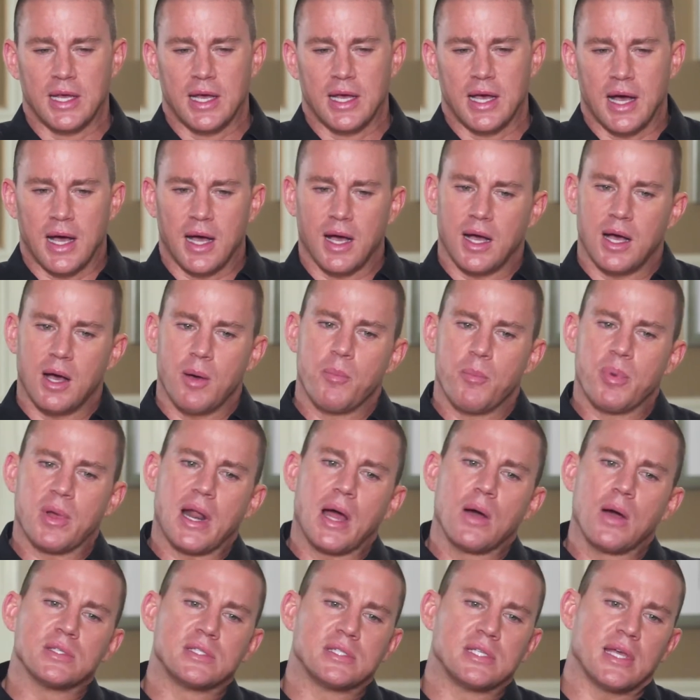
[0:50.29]
But I
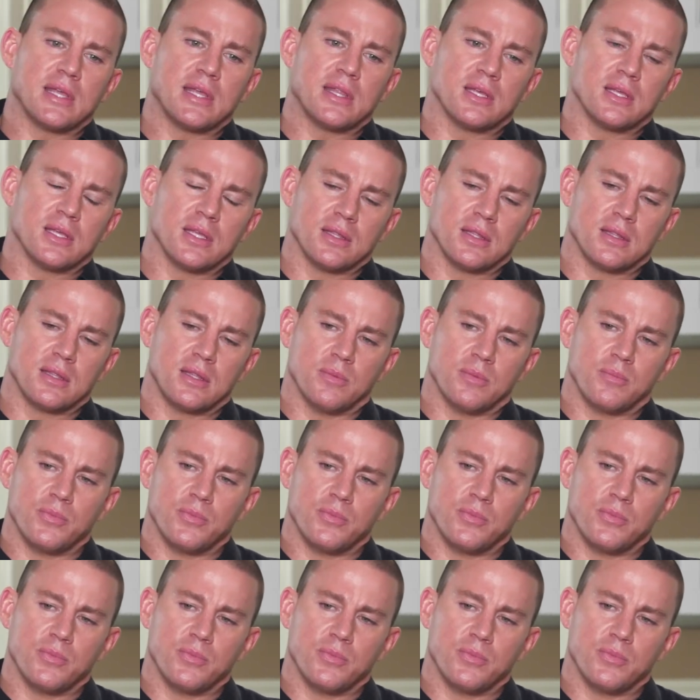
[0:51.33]
would say the